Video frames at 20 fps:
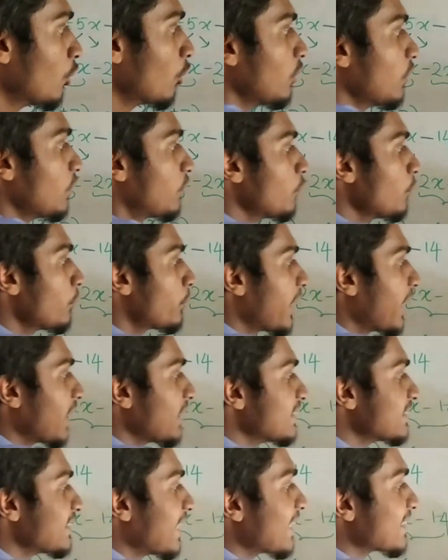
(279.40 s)
Now if you
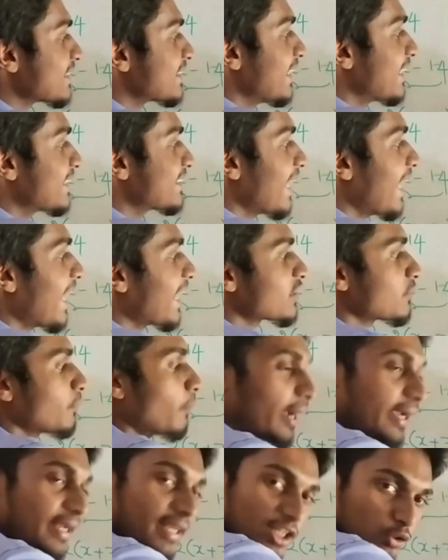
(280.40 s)
break this as 6x
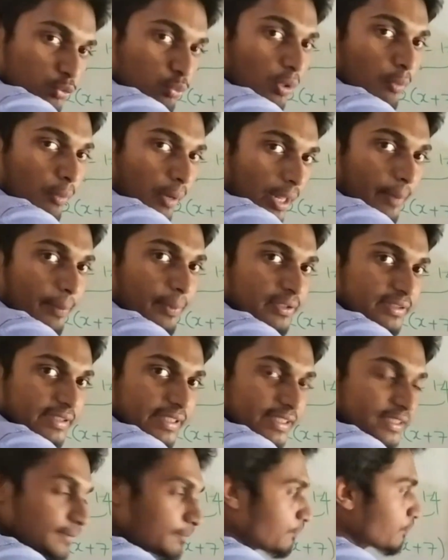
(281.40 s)
minus 1, what happens
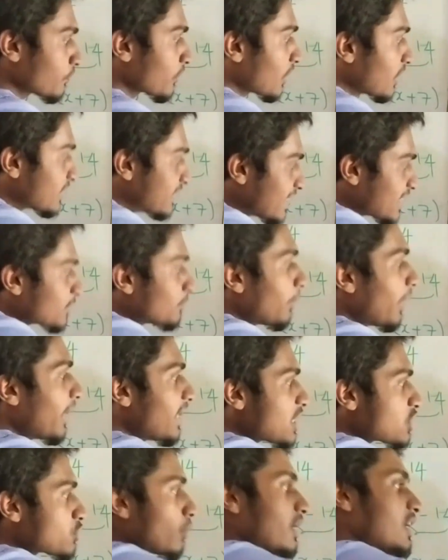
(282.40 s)
is, 6
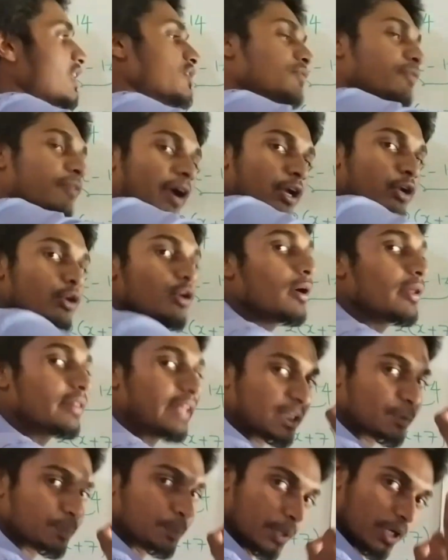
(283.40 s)
minus 1 is 5.
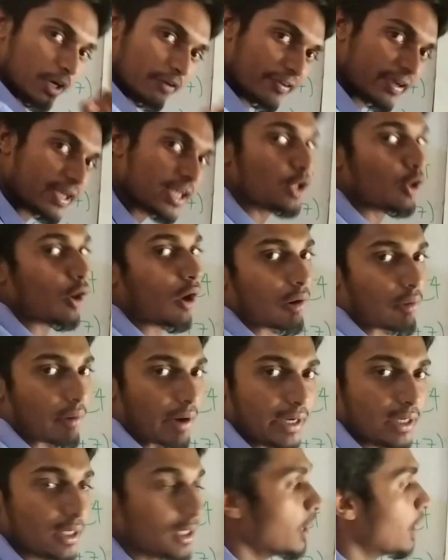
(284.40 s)
That's perfectly
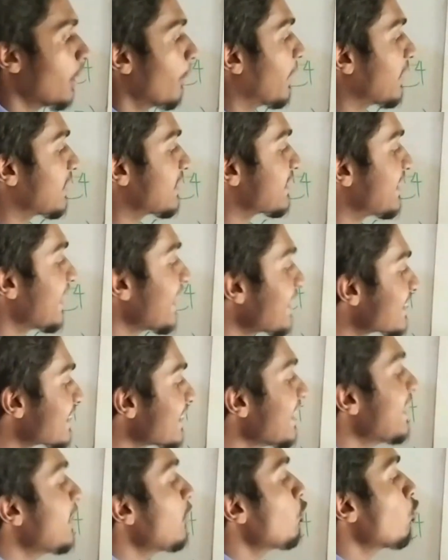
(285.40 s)
alright. But
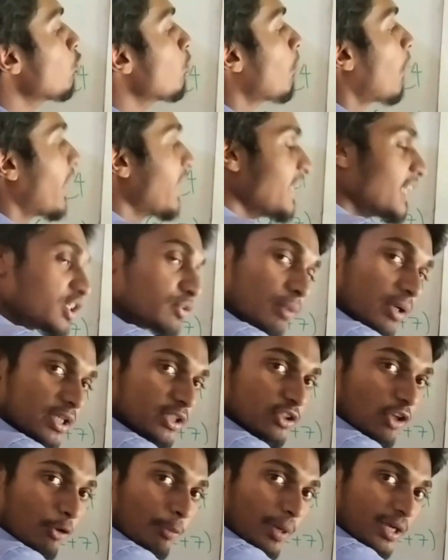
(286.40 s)
6 into minus 1
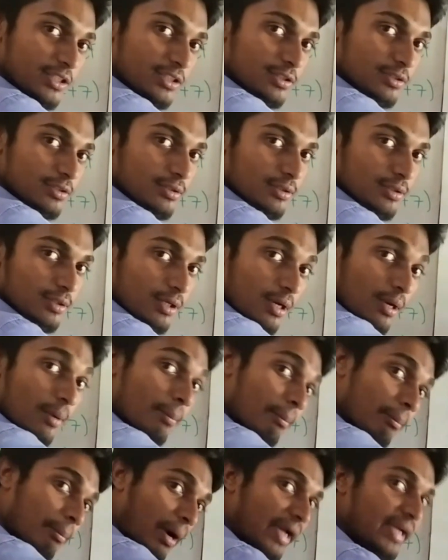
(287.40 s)
is how much?
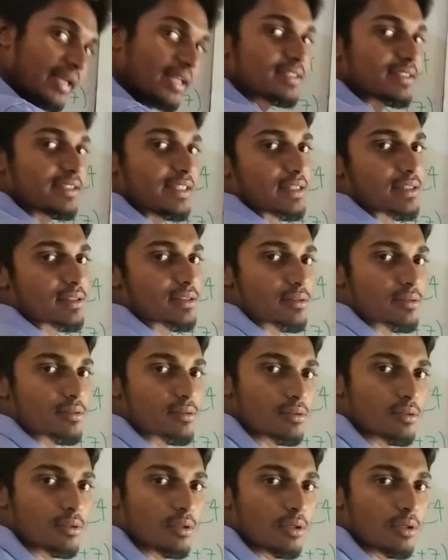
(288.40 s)
Minus 6.